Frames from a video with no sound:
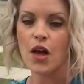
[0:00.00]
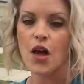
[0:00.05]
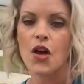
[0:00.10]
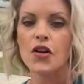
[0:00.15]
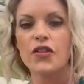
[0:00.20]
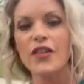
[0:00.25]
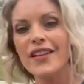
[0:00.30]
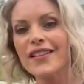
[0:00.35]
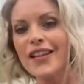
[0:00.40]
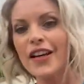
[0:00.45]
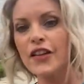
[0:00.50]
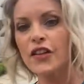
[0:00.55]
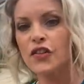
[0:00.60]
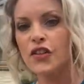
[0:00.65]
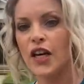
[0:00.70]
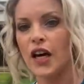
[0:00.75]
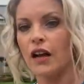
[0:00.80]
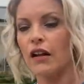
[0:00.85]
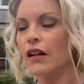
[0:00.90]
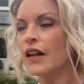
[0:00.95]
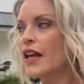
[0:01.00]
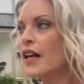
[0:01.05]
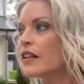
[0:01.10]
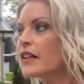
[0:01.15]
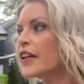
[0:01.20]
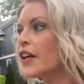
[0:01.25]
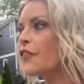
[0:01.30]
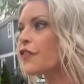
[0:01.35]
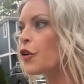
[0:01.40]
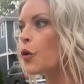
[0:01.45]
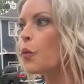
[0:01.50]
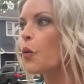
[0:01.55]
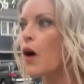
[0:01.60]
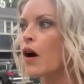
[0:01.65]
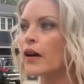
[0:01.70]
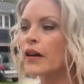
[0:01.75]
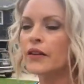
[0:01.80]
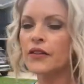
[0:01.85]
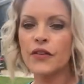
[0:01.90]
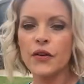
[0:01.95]
So that's how you tell. Like if you're
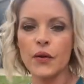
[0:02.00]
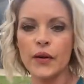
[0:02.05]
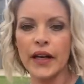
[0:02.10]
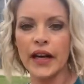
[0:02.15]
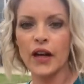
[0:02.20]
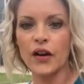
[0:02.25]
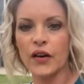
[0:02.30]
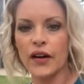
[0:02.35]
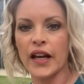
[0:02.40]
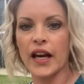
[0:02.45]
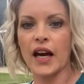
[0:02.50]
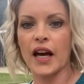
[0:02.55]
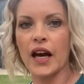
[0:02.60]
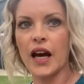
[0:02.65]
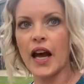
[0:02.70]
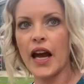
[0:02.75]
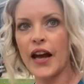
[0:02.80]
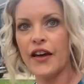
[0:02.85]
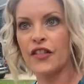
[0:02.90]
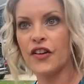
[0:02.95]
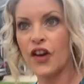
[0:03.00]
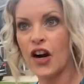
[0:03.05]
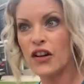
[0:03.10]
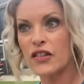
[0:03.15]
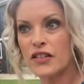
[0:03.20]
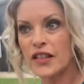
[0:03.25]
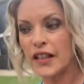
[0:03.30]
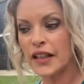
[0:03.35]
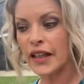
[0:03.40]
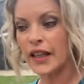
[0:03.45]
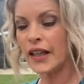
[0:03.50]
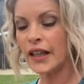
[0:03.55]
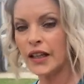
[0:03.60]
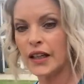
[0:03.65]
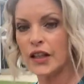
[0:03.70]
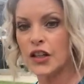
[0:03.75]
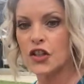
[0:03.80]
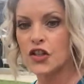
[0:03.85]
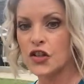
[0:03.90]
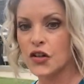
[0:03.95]
walking through an area and there aren't any
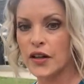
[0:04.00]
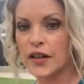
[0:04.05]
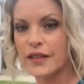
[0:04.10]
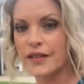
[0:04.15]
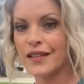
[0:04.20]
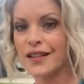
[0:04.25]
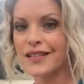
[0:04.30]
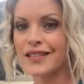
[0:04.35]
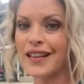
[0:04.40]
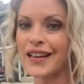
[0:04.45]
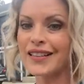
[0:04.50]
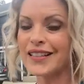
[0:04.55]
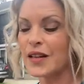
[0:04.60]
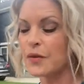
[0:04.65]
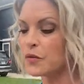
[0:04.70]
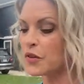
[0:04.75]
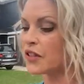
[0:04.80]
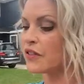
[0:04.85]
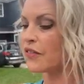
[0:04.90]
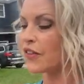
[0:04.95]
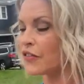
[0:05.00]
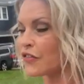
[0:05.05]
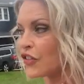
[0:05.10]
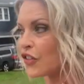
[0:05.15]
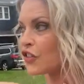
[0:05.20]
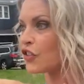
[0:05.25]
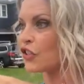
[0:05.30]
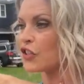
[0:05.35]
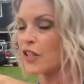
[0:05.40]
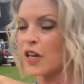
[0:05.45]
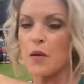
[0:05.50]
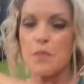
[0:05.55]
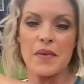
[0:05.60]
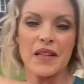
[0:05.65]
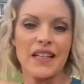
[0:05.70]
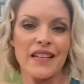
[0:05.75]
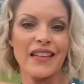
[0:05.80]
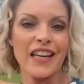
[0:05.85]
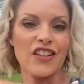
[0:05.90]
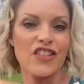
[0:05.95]
trees, because a lot of times the developer just come in
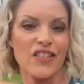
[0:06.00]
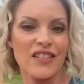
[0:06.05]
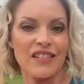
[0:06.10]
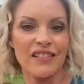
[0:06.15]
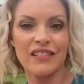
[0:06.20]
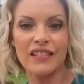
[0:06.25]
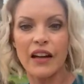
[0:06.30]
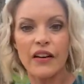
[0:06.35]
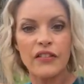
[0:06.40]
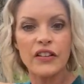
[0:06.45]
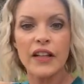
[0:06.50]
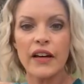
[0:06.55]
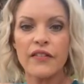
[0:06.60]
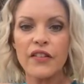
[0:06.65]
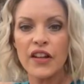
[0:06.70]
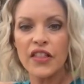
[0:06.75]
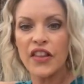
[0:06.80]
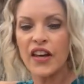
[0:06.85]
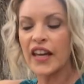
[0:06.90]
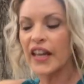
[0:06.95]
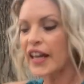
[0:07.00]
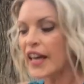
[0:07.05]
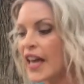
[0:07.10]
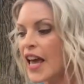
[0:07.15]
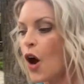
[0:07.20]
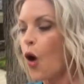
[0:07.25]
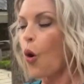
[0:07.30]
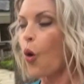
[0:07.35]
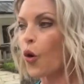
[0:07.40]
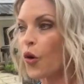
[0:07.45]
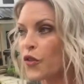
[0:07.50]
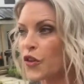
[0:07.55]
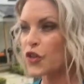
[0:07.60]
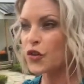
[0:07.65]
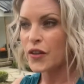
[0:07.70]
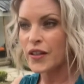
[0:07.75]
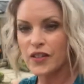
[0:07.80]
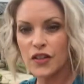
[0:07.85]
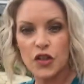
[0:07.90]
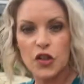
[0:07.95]
and they just level everything, or the
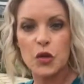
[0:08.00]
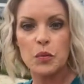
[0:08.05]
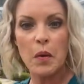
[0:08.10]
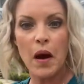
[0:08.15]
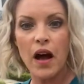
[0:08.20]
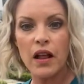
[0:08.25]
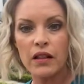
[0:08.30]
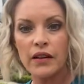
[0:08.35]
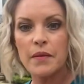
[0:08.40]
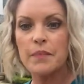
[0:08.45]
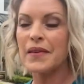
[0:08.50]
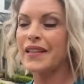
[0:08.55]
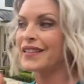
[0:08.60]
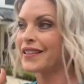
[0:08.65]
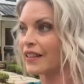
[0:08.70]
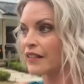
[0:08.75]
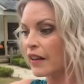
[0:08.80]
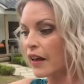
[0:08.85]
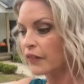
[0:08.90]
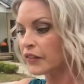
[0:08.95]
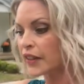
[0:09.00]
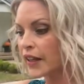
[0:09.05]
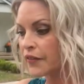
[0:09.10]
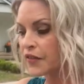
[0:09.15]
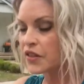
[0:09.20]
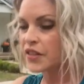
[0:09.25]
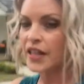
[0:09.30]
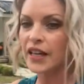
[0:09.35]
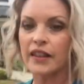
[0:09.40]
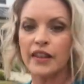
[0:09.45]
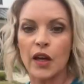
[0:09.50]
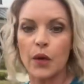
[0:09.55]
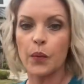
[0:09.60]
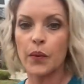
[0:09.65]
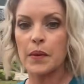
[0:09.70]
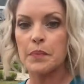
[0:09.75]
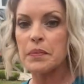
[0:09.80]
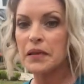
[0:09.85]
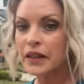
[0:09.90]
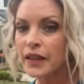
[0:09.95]
trees are smaller, it means they leveled everything and they
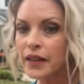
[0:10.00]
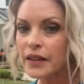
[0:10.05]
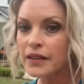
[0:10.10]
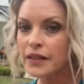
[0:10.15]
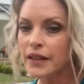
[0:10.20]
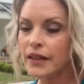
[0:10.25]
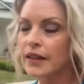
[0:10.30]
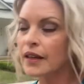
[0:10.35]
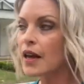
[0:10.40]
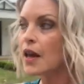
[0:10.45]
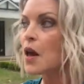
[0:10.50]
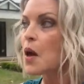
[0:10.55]
replanted.